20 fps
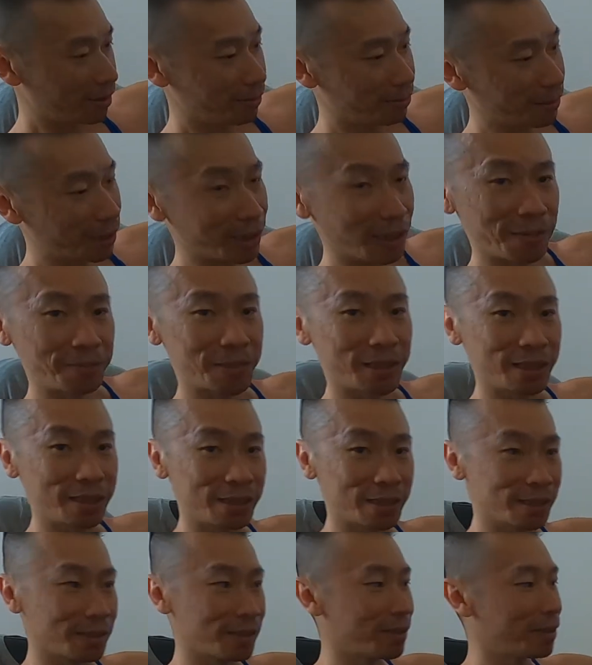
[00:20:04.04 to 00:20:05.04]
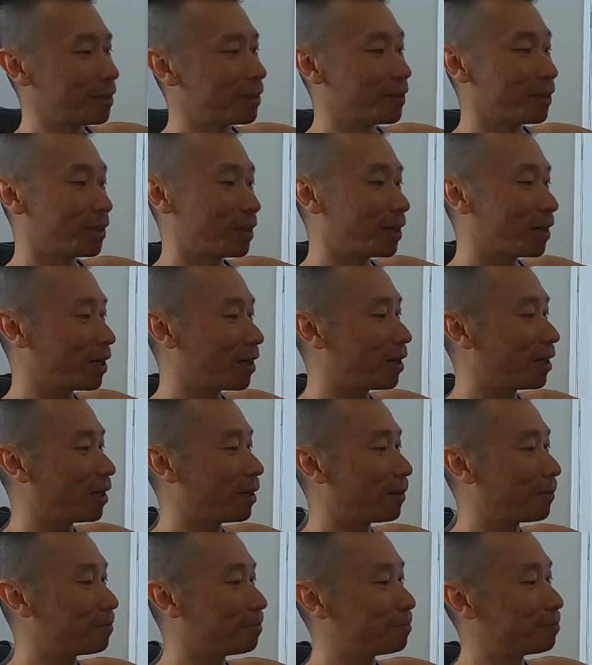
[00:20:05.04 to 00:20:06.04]
But let me
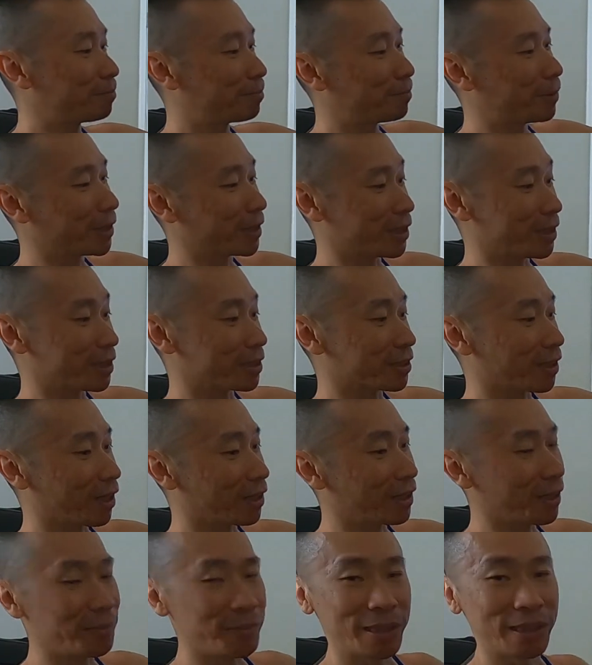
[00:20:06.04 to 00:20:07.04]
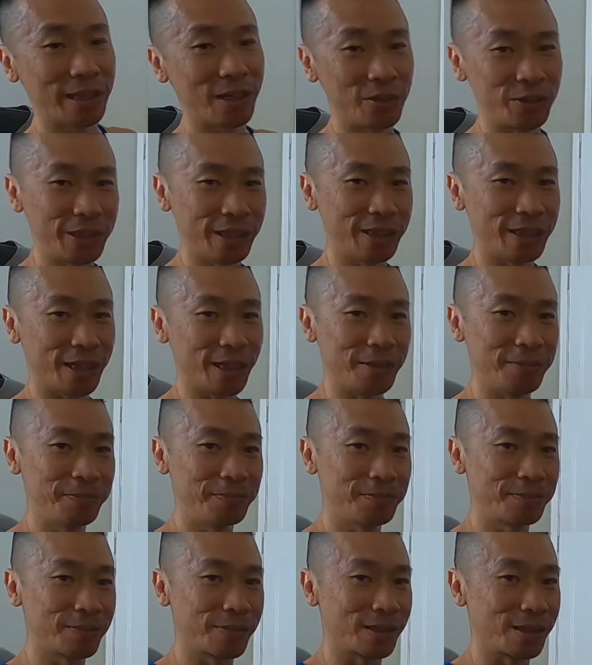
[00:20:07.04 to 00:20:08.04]
put this on, let me load it up,
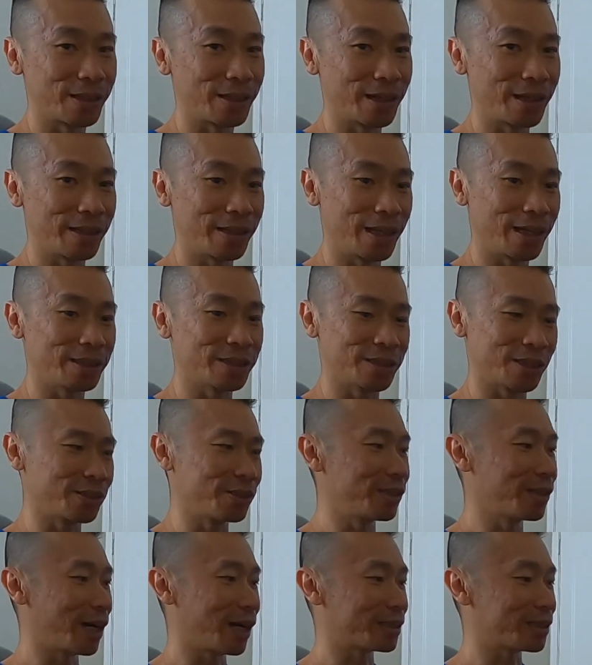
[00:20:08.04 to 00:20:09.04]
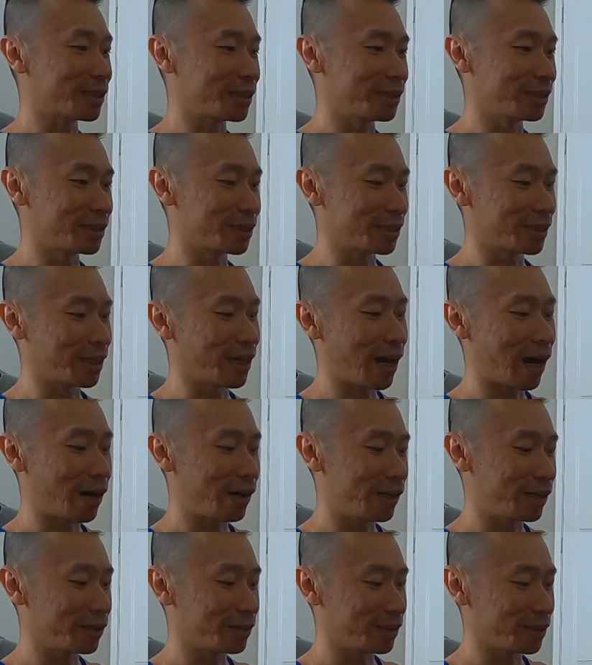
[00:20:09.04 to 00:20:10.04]
and then so you guys can see how
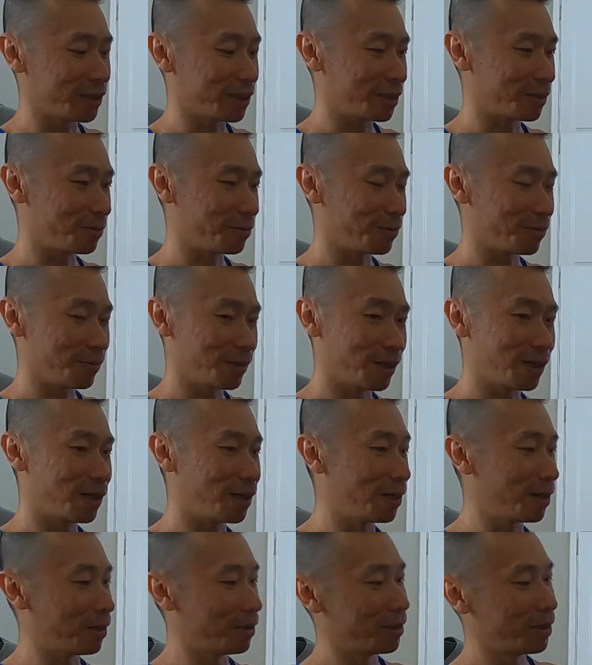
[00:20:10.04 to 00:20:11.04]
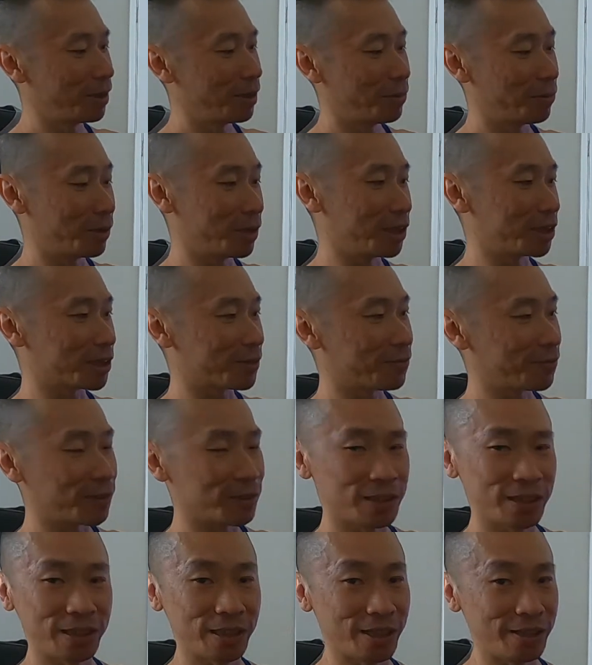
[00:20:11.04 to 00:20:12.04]
it'll look when it's
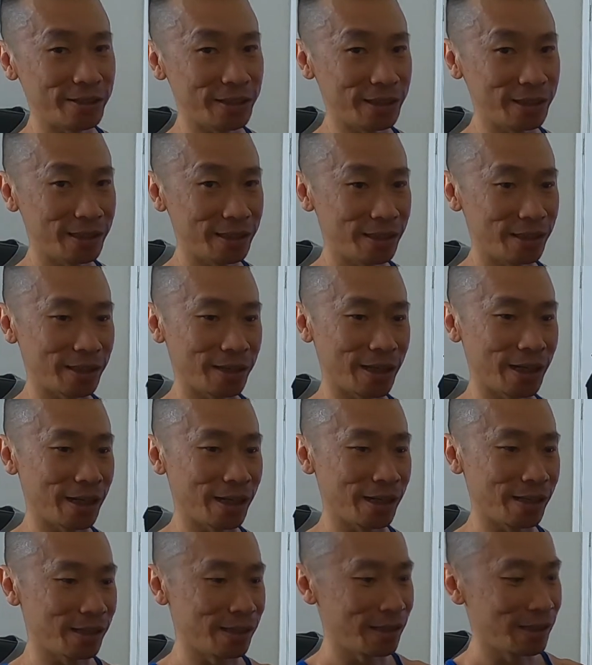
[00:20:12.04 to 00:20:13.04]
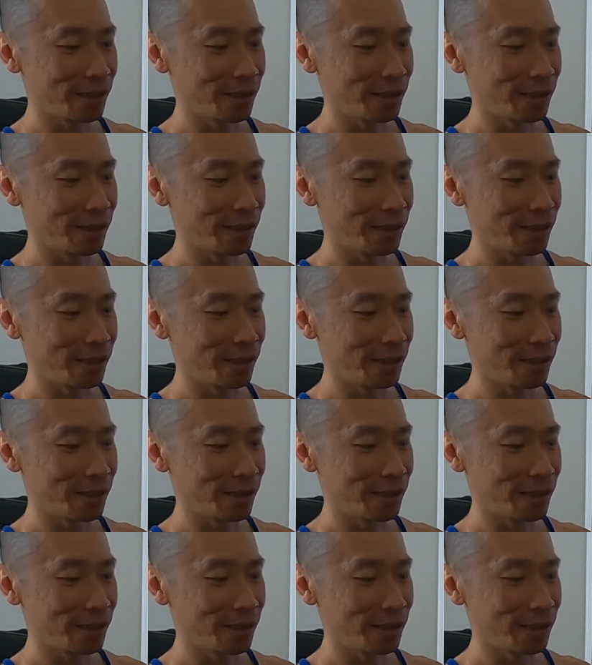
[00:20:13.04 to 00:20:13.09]
fully loaded, and then